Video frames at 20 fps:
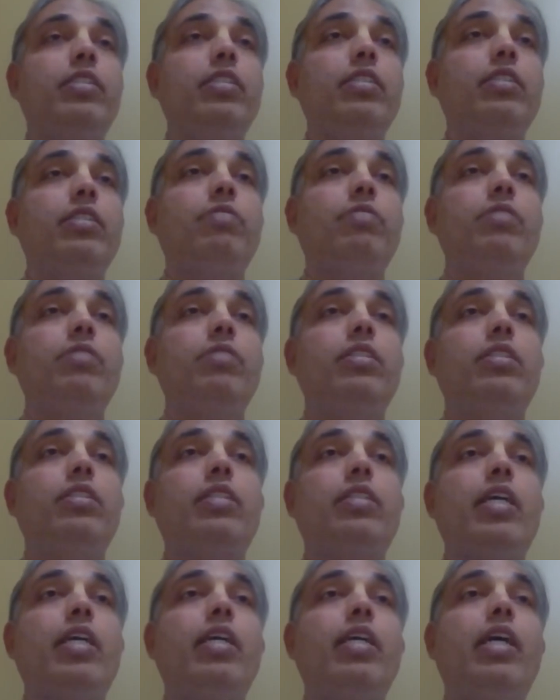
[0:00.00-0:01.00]
in this with these
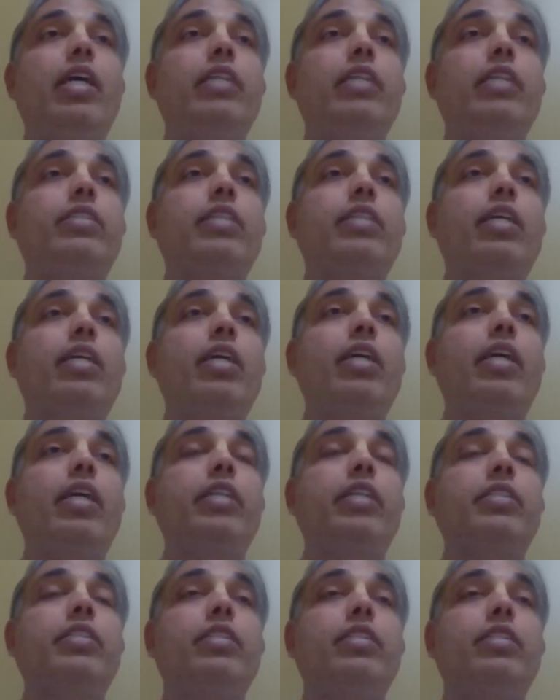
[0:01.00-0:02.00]
10 hands, 10
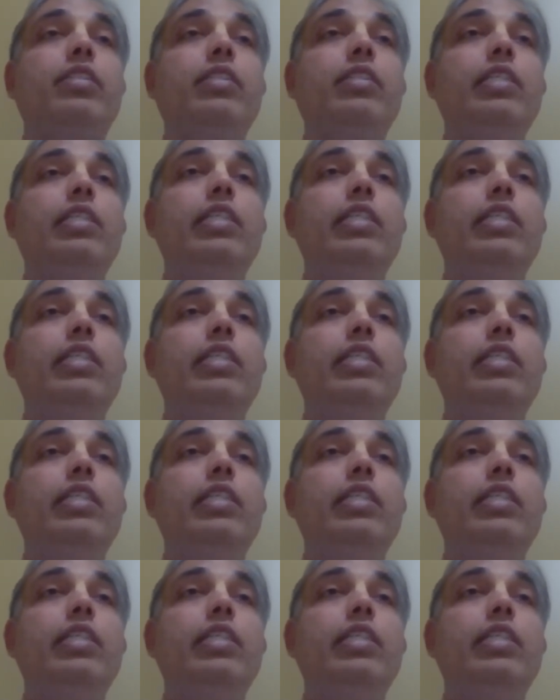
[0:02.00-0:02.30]
directions.